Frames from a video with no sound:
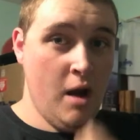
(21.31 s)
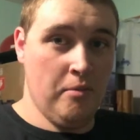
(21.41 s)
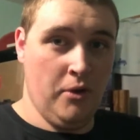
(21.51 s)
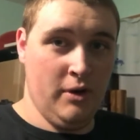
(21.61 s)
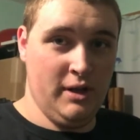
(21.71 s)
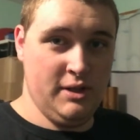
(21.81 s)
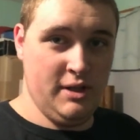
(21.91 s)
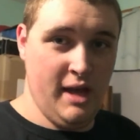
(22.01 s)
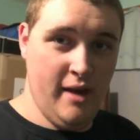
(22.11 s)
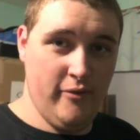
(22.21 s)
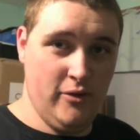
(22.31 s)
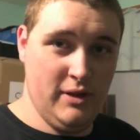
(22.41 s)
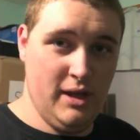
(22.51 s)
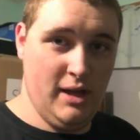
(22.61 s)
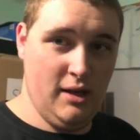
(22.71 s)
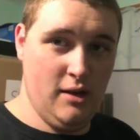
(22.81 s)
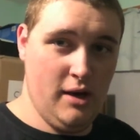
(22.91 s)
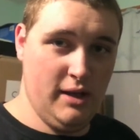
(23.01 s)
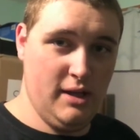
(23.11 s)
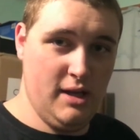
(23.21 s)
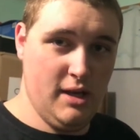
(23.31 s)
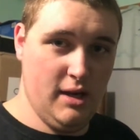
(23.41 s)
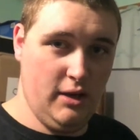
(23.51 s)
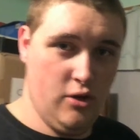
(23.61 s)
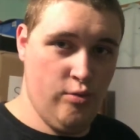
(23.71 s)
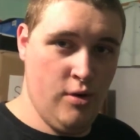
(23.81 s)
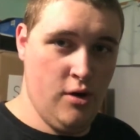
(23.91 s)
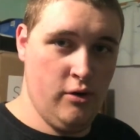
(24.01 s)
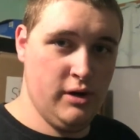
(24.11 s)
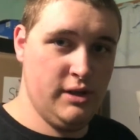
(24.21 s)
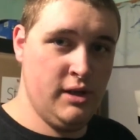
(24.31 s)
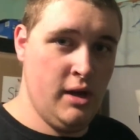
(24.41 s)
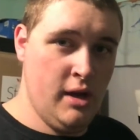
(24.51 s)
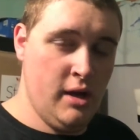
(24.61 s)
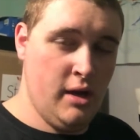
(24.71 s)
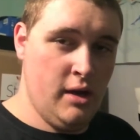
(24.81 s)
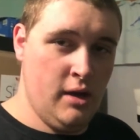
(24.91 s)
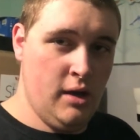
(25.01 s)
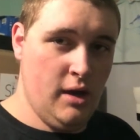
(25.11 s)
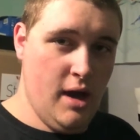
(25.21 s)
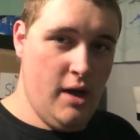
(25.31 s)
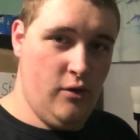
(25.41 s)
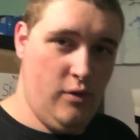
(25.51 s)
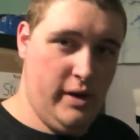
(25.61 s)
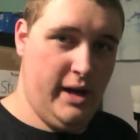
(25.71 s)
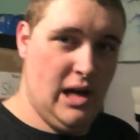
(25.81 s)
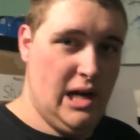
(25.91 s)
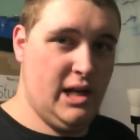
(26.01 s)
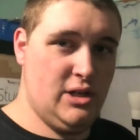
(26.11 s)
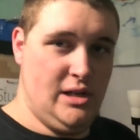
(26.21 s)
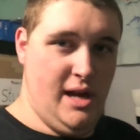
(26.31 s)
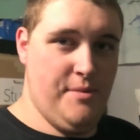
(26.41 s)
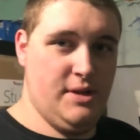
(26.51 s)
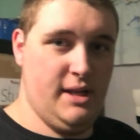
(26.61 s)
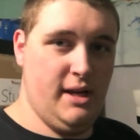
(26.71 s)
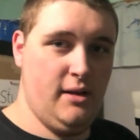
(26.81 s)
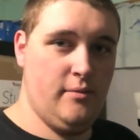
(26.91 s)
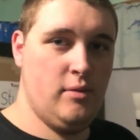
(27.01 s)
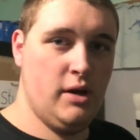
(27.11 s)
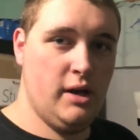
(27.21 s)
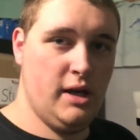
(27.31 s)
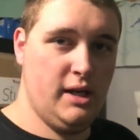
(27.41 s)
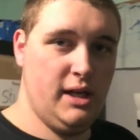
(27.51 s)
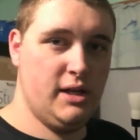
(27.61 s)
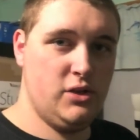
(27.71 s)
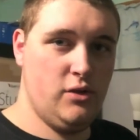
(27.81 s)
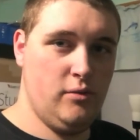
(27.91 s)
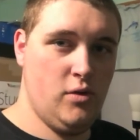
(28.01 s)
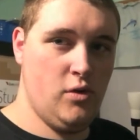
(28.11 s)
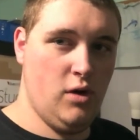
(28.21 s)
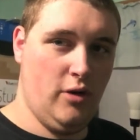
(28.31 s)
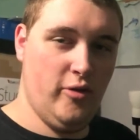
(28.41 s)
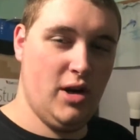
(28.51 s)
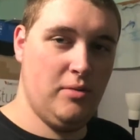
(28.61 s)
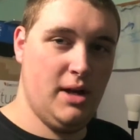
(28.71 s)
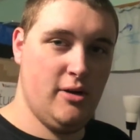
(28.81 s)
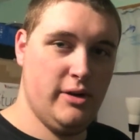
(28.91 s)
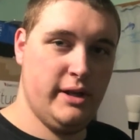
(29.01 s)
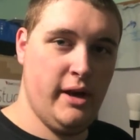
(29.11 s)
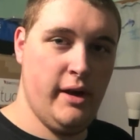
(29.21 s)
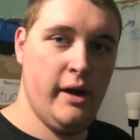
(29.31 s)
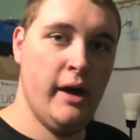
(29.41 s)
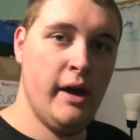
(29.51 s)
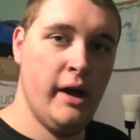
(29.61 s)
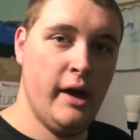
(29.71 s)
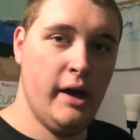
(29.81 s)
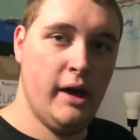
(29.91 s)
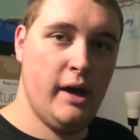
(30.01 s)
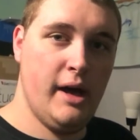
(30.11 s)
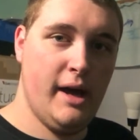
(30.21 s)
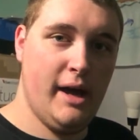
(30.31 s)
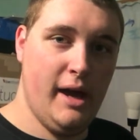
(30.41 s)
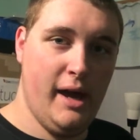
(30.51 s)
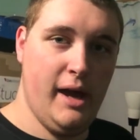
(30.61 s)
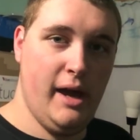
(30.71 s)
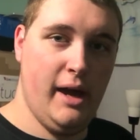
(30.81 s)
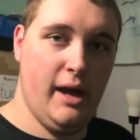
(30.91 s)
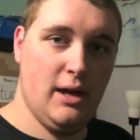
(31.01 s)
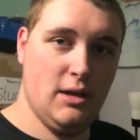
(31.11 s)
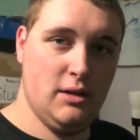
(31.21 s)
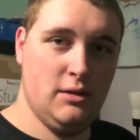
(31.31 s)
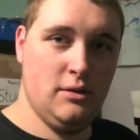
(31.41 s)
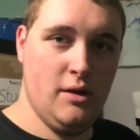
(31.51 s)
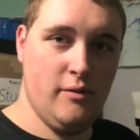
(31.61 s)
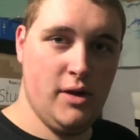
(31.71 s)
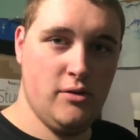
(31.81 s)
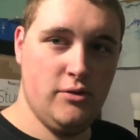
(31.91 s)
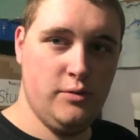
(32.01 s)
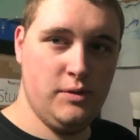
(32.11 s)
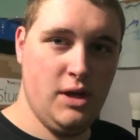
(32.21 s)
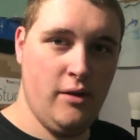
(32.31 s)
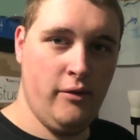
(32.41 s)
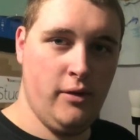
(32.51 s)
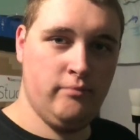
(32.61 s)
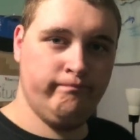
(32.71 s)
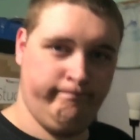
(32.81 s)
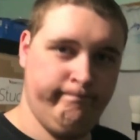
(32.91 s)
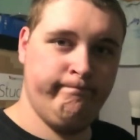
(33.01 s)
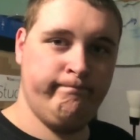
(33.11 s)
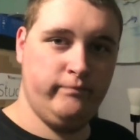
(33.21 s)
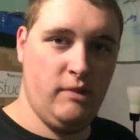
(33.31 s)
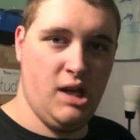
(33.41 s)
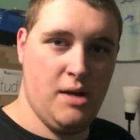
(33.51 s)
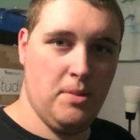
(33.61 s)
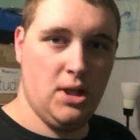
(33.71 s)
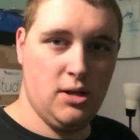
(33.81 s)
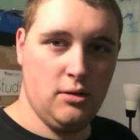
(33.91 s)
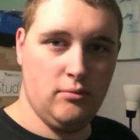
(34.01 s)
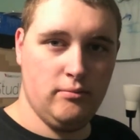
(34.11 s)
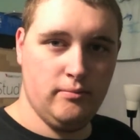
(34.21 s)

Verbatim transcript: I'm recording this on the iPhone today and not the uh, GoPro because I don't want to carry an extra camera today. But uh, yeah, so I'm going to work for a couple hours and then we're going to do some stuff. Come along.